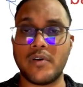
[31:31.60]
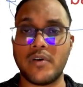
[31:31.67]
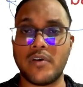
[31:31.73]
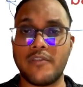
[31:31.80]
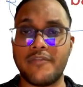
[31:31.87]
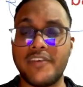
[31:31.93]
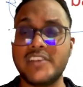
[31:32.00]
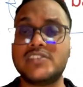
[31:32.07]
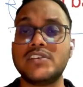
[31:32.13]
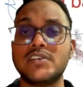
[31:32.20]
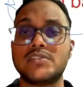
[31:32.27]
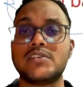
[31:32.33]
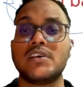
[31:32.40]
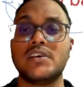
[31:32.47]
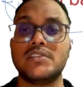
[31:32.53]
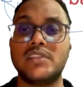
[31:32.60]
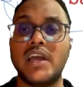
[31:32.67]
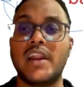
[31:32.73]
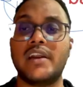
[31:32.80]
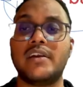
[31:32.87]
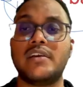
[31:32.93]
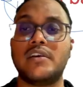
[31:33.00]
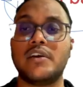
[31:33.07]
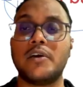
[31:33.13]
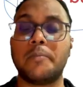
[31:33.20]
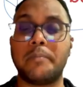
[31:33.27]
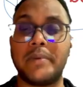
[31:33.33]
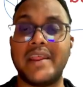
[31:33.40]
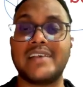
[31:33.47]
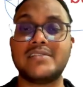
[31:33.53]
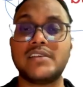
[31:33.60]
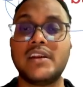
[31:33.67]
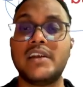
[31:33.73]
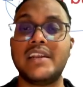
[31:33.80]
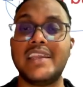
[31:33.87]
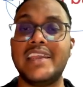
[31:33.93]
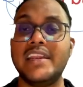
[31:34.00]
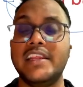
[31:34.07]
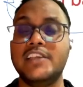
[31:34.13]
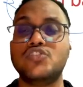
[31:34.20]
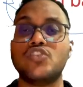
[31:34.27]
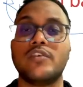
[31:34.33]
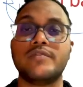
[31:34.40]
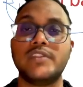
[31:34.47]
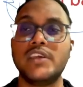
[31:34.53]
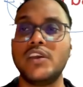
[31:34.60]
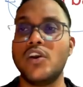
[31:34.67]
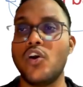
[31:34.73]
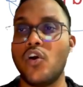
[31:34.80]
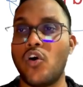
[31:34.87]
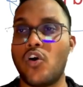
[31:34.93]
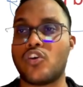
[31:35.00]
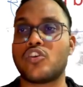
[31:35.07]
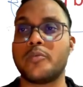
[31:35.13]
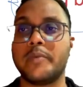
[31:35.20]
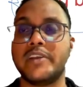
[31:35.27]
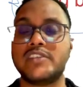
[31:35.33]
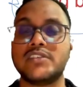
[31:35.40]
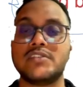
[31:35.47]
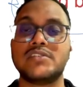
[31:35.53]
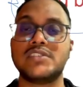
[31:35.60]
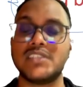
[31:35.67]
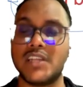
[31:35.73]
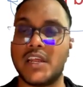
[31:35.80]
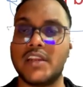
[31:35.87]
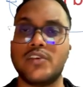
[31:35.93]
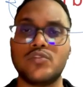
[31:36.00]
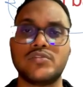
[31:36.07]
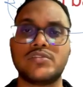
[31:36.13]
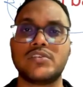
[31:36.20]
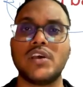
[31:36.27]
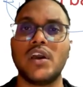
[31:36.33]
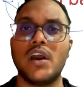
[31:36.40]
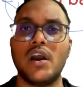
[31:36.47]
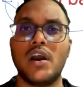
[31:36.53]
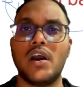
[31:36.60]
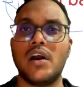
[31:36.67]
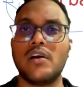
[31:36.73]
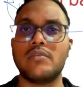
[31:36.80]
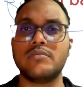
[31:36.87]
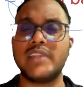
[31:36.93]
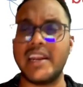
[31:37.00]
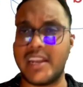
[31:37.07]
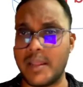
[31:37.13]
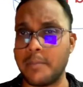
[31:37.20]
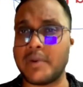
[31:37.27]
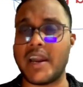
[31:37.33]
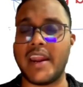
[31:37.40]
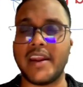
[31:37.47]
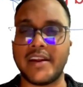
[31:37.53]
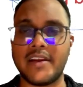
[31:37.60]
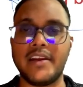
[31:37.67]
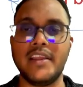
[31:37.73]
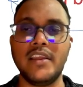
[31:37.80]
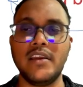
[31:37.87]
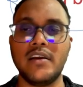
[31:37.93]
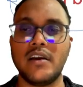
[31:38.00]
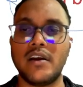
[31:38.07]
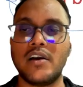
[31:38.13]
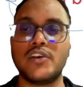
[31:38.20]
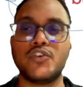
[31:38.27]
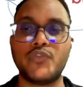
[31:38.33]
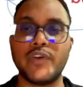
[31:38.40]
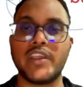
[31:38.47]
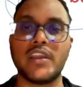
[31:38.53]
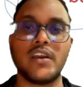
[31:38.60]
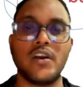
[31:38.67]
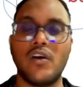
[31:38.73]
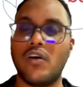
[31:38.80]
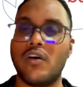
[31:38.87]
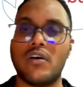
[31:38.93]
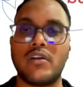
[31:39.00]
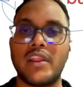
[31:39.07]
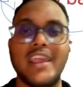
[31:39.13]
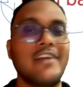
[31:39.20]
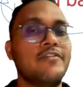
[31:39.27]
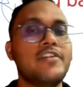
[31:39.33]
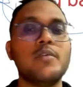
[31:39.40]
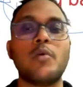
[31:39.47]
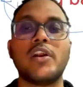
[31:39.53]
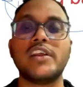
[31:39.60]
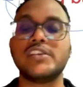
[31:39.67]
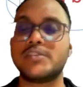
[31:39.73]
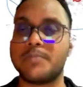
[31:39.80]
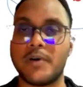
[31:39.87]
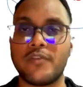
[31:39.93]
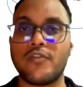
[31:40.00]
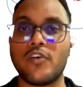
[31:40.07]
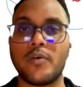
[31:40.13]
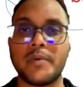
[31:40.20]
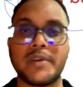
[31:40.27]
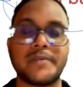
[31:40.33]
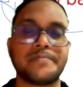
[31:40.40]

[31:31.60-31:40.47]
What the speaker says: features that present in each of the automation scenarios that I'm currently doing, or everybody is performing.